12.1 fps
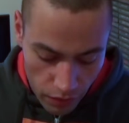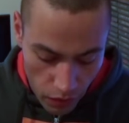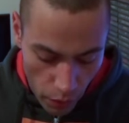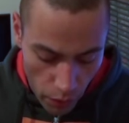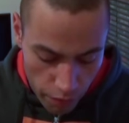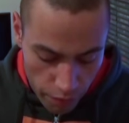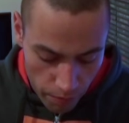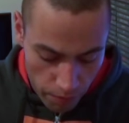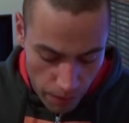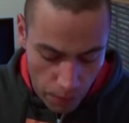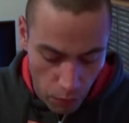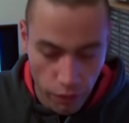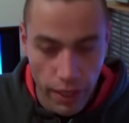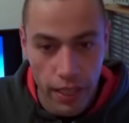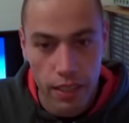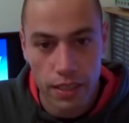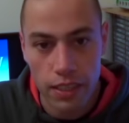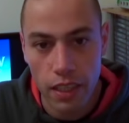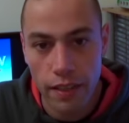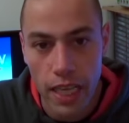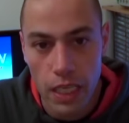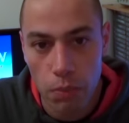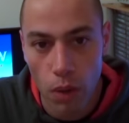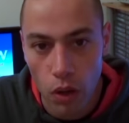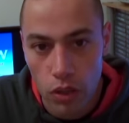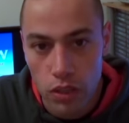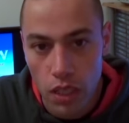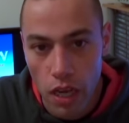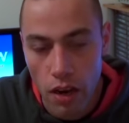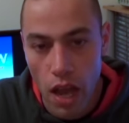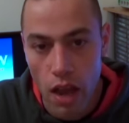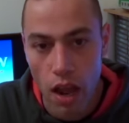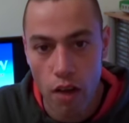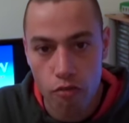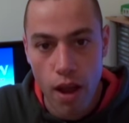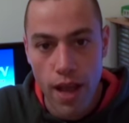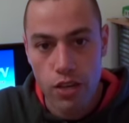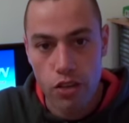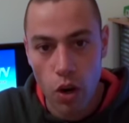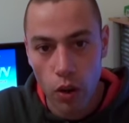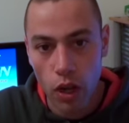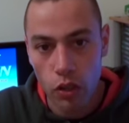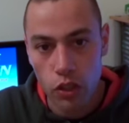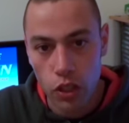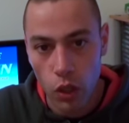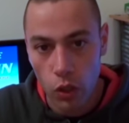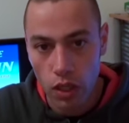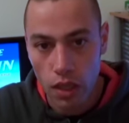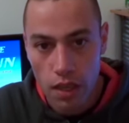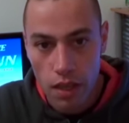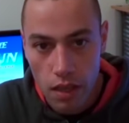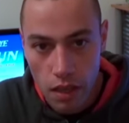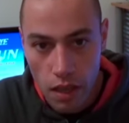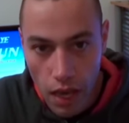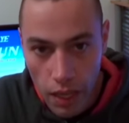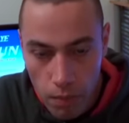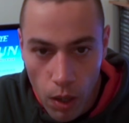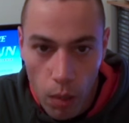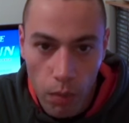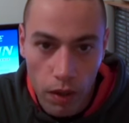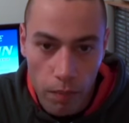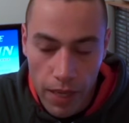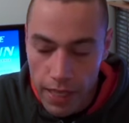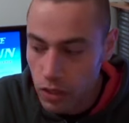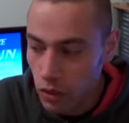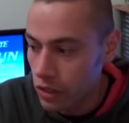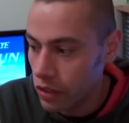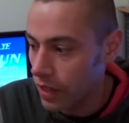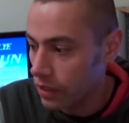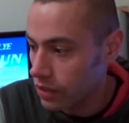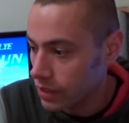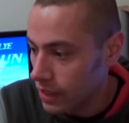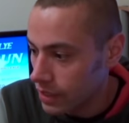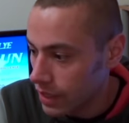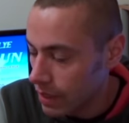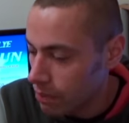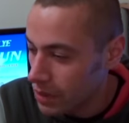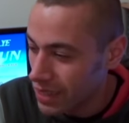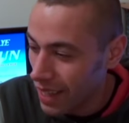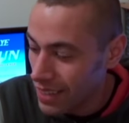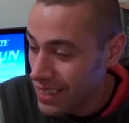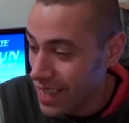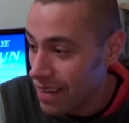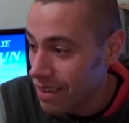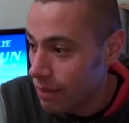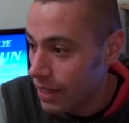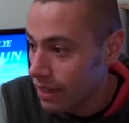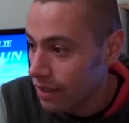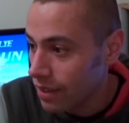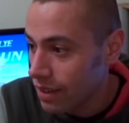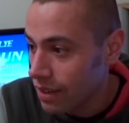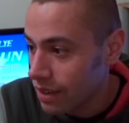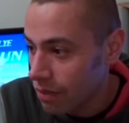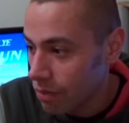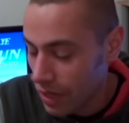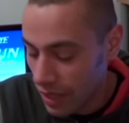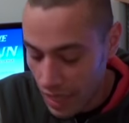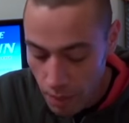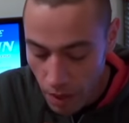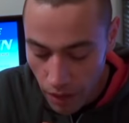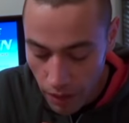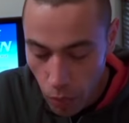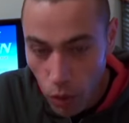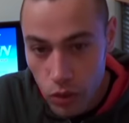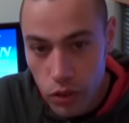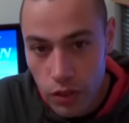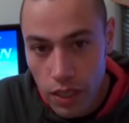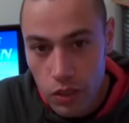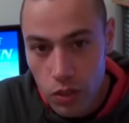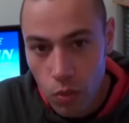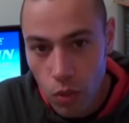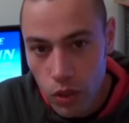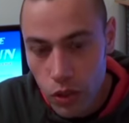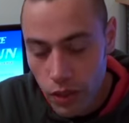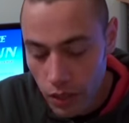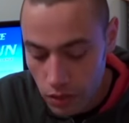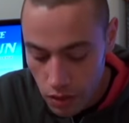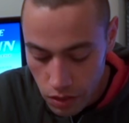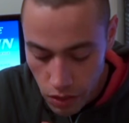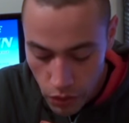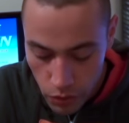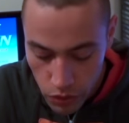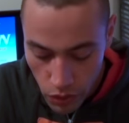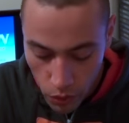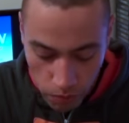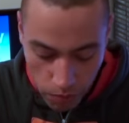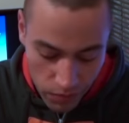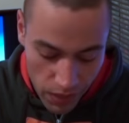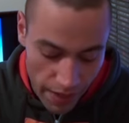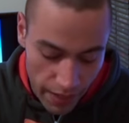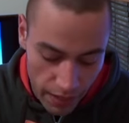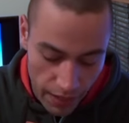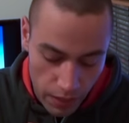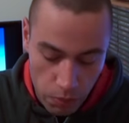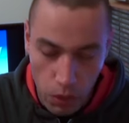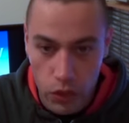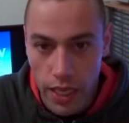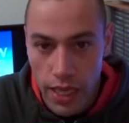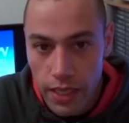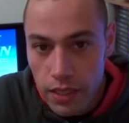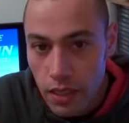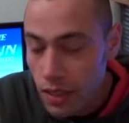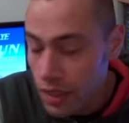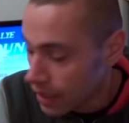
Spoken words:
don't know if people really consider the Xbox a retro console at the moment. I mean, it's only 2016. But that said, I mean, it came out in what, 2001, 2002, so technically I suppose it is.